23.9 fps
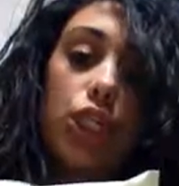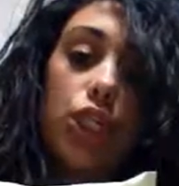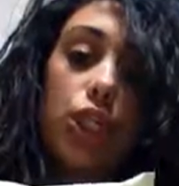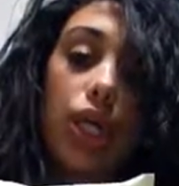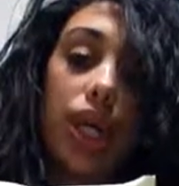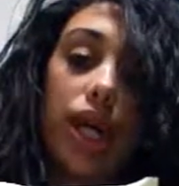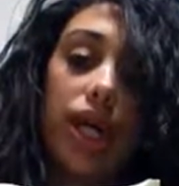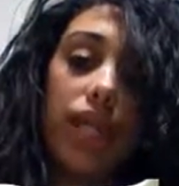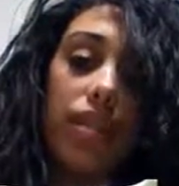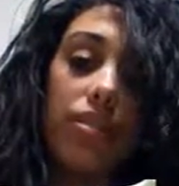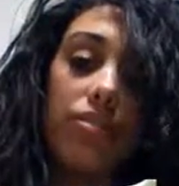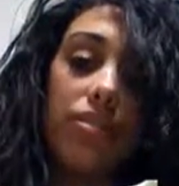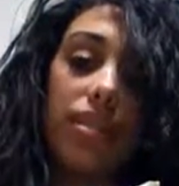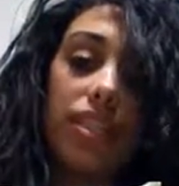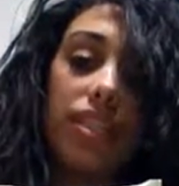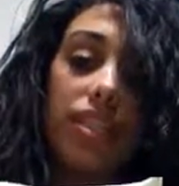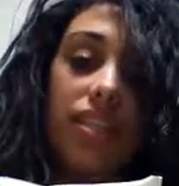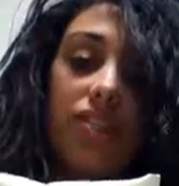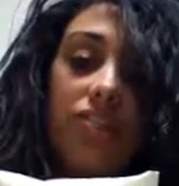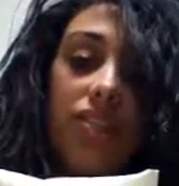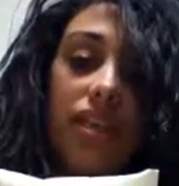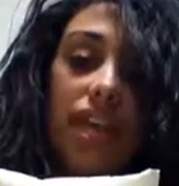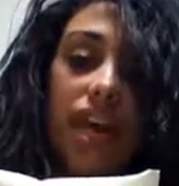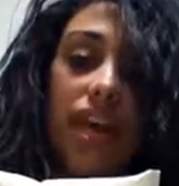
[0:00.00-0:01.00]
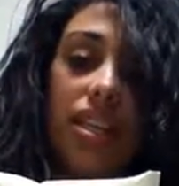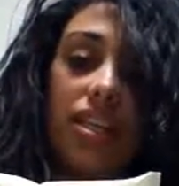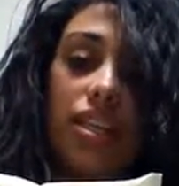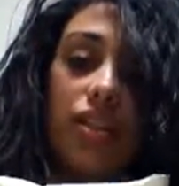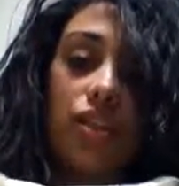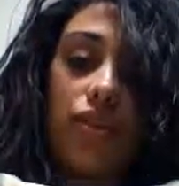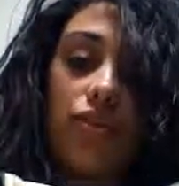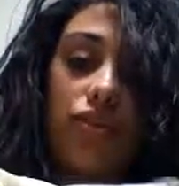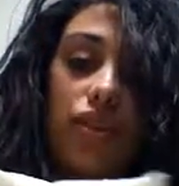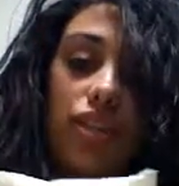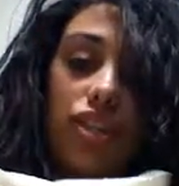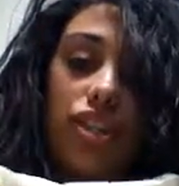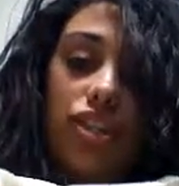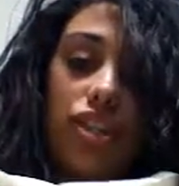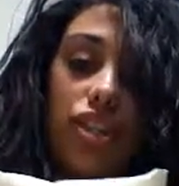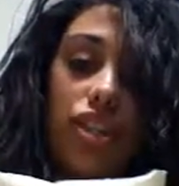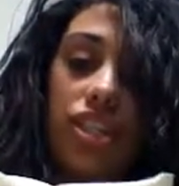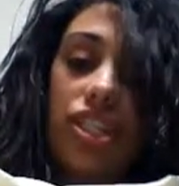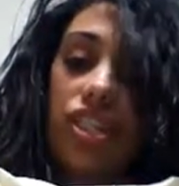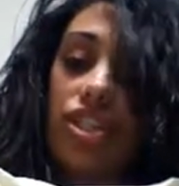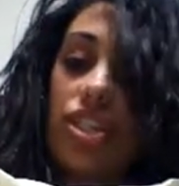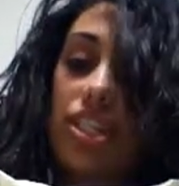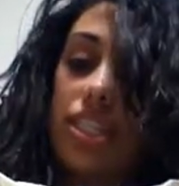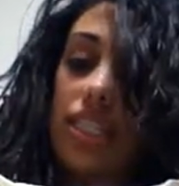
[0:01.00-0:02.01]
So I got them at CVS, so if you guys are
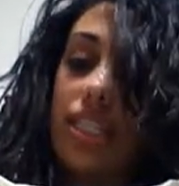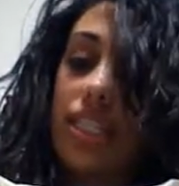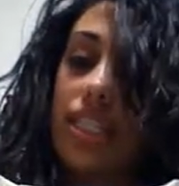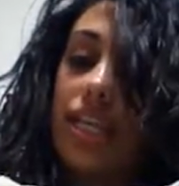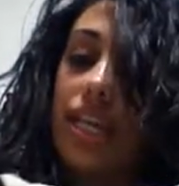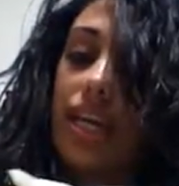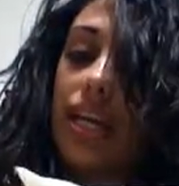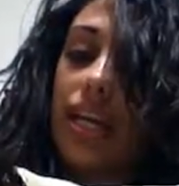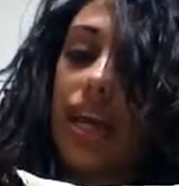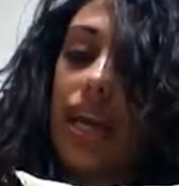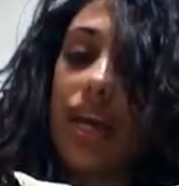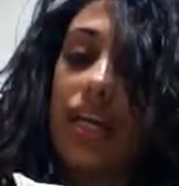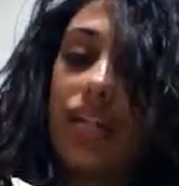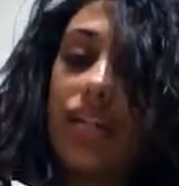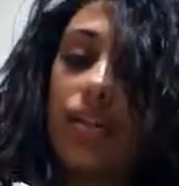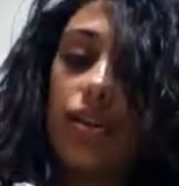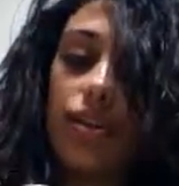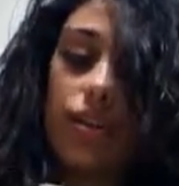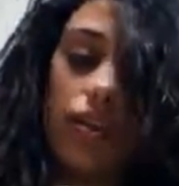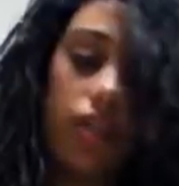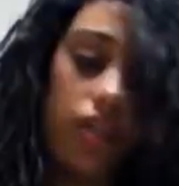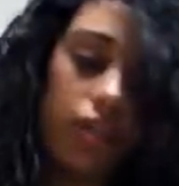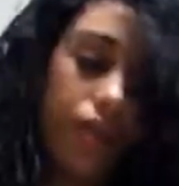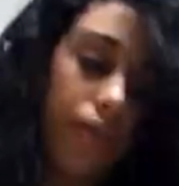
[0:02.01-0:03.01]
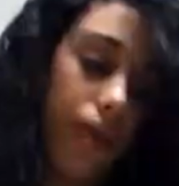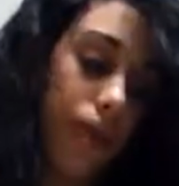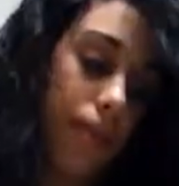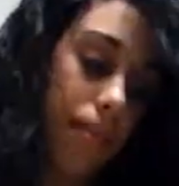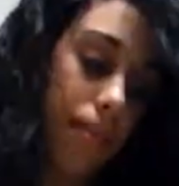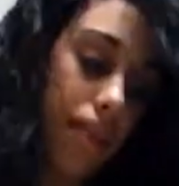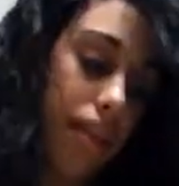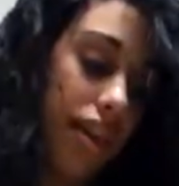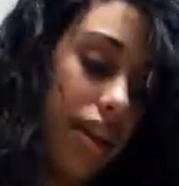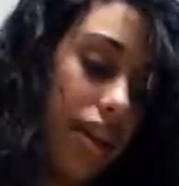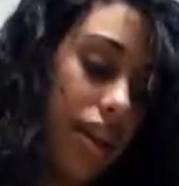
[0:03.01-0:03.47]
interested, I totally recommend.